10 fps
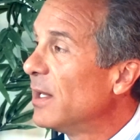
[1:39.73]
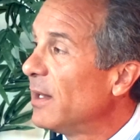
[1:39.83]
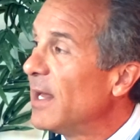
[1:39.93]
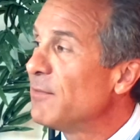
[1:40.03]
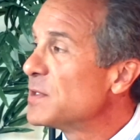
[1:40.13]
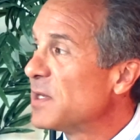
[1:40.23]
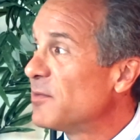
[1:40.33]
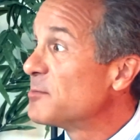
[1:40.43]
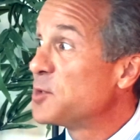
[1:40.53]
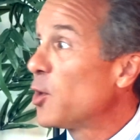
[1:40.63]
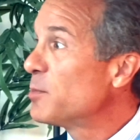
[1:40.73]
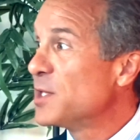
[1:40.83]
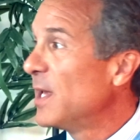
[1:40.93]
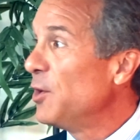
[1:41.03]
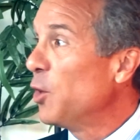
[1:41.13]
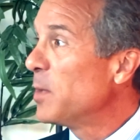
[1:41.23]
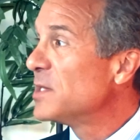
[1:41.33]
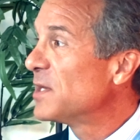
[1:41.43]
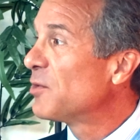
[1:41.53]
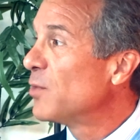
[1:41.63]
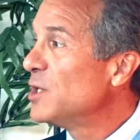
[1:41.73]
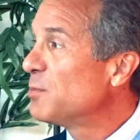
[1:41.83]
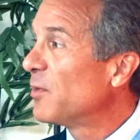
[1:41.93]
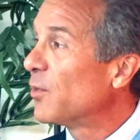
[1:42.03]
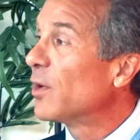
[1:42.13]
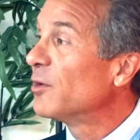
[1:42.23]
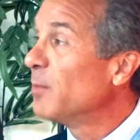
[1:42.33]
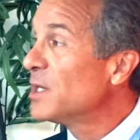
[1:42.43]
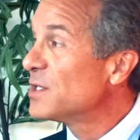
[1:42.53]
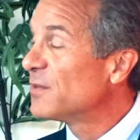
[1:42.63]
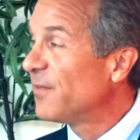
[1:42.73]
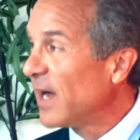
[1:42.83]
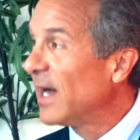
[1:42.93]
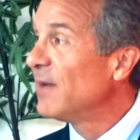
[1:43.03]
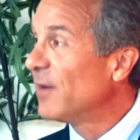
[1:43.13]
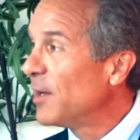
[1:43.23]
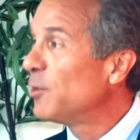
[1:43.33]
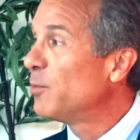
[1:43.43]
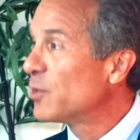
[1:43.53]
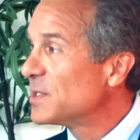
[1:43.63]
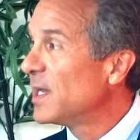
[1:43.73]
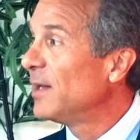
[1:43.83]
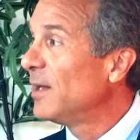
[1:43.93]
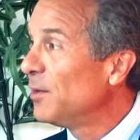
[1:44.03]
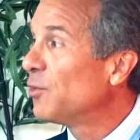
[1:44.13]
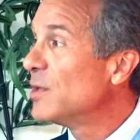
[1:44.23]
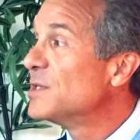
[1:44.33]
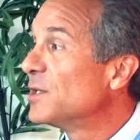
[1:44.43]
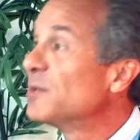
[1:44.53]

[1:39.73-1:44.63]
levels of absorption that nobody's ever reached before, as much as 500% increase in